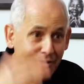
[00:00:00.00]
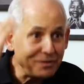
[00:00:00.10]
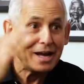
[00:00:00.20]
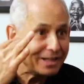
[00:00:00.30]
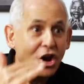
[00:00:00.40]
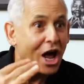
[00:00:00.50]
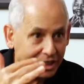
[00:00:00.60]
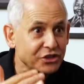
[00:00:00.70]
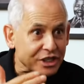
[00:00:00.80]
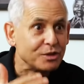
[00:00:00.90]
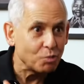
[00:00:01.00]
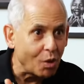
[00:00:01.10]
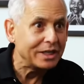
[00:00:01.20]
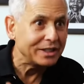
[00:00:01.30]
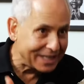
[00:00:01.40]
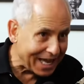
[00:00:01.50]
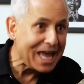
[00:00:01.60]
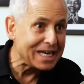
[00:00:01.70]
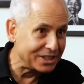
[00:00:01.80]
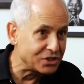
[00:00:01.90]
I've like not seen one
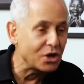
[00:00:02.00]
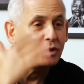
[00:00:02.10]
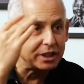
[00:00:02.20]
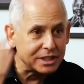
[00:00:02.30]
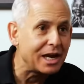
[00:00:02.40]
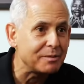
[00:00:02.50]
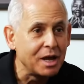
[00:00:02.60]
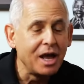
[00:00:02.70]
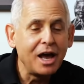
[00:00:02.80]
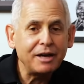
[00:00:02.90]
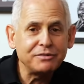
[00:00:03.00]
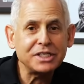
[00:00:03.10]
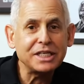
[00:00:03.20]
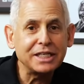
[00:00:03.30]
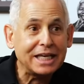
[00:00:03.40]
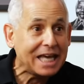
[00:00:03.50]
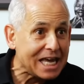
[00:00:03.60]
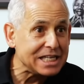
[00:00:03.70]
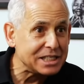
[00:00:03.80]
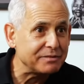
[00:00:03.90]
case. The only time I've seen a
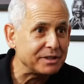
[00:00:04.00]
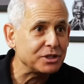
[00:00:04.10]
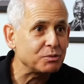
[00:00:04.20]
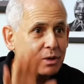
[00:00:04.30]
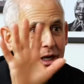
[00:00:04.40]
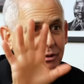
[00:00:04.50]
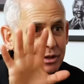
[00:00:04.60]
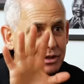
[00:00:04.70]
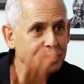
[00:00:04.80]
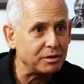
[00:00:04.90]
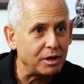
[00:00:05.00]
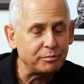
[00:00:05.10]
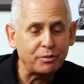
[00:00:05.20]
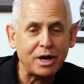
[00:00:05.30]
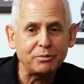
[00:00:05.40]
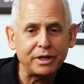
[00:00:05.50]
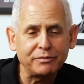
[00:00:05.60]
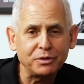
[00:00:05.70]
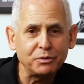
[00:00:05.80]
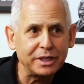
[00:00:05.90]
case of it is when I was at, on Broadway a
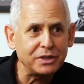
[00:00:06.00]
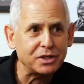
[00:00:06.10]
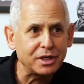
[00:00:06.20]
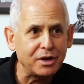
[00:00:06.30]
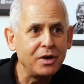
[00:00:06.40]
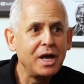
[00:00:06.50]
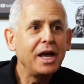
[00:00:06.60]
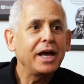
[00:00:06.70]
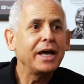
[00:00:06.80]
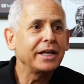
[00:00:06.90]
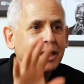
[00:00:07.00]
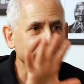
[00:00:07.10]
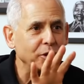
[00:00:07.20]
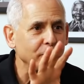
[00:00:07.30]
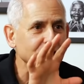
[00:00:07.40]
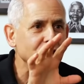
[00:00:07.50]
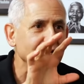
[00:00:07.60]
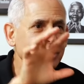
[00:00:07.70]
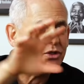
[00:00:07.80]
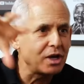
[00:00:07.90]
few weeks ago. And at
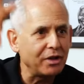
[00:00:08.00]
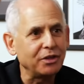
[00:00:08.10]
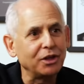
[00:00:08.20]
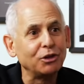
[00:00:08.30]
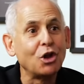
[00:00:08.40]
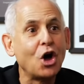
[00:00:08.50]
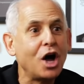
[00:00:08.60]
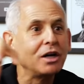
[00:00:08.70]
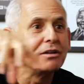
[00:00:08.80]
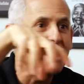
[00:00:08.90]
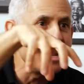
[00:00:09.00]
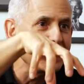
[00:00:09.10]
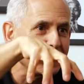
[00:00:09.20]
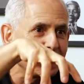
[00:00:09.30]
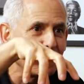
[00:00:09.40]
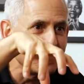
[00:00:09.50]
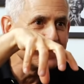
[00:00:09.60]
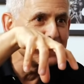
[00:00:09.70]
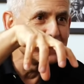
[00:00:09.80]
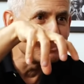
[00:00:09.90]
intermission, I saw the long line at the
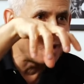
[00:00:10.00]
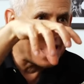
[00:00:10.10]
women's